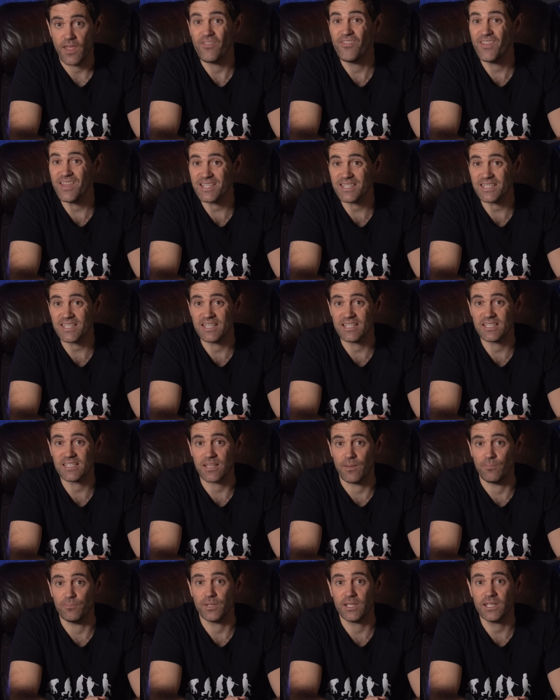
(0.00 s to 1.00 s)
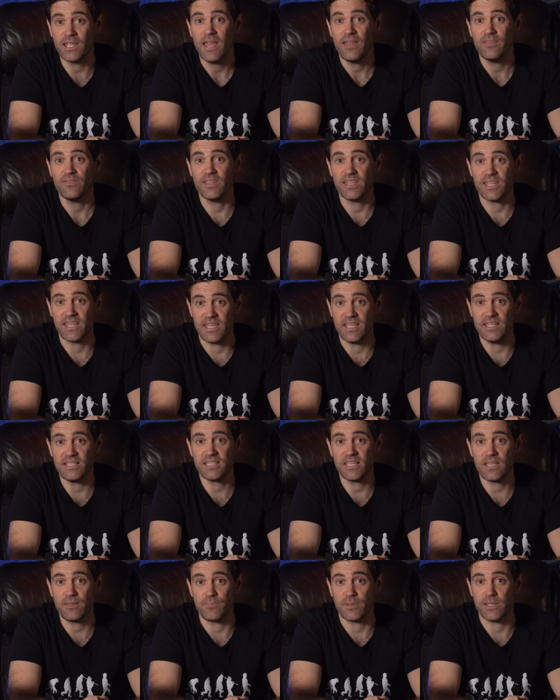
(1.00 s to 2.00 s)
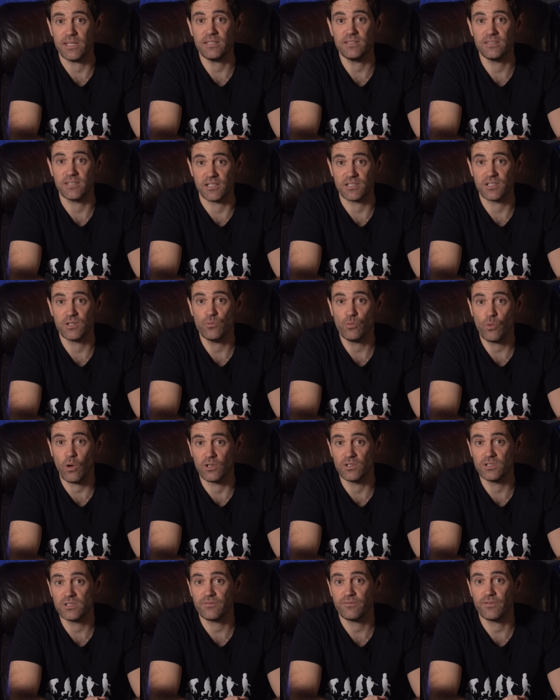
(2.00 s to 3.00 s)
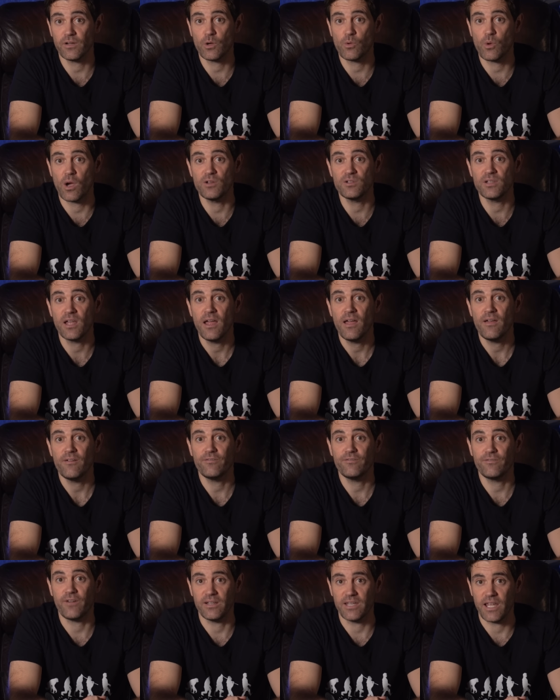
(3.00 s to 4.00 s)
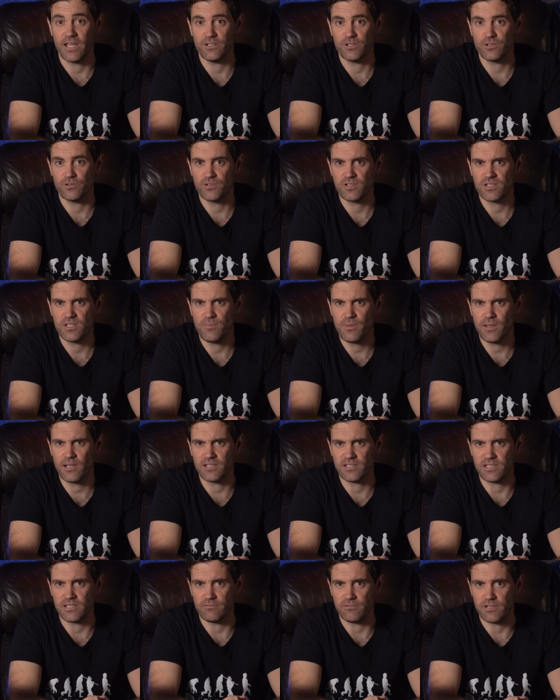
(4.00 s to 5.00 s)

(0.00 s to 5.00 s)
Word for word: This is something the ECB doesn't want for, quote, financial stability